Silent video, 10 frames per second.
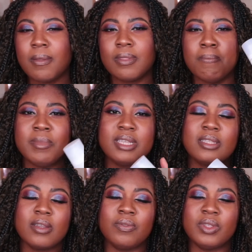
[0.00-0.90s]
The
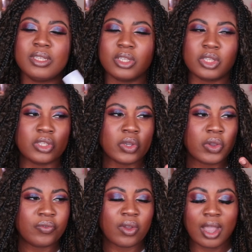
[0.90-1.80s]
mist on this is so
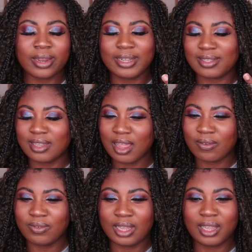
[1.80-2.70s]
fun. It's
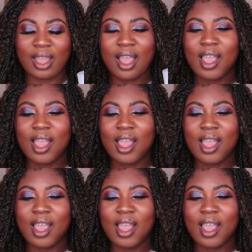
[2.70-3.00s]
lovely.